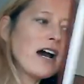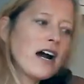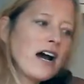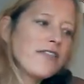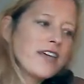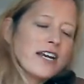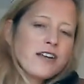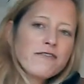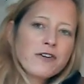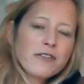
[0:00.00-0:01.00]
And then
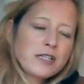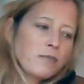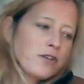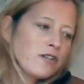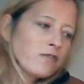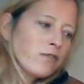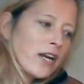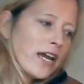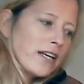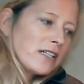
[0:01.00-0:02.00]
you've got this beautiful
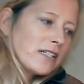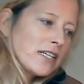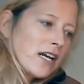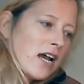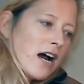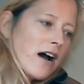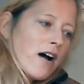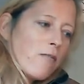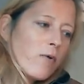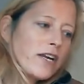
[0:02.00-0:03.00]
end
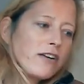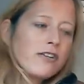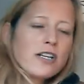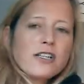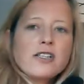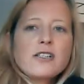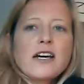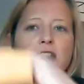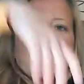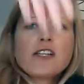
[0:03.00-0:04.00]
where you just,
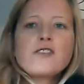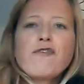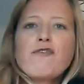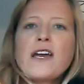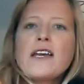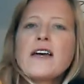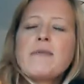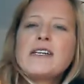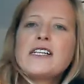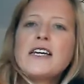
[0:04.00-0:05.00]
I think, just fade up
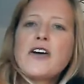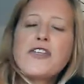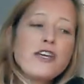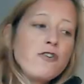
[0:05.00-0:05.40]
into nothing.